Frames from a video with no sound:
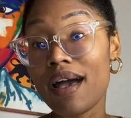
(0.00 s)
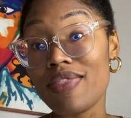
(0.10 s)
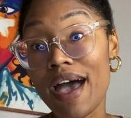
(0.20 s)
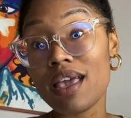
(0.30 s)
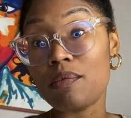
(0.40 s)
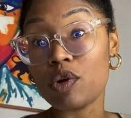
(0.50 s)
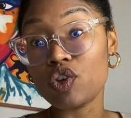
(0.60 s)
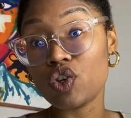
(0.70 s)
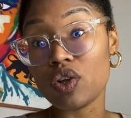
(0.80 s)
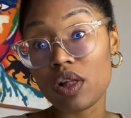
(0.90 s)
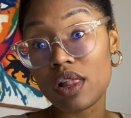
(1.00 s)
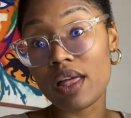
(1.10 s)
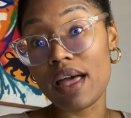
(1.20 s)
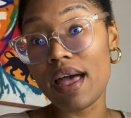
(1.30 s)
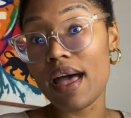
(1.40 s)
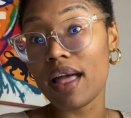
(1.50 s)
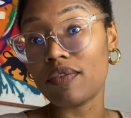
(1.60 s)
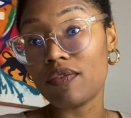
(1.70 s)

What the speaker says: that emotional and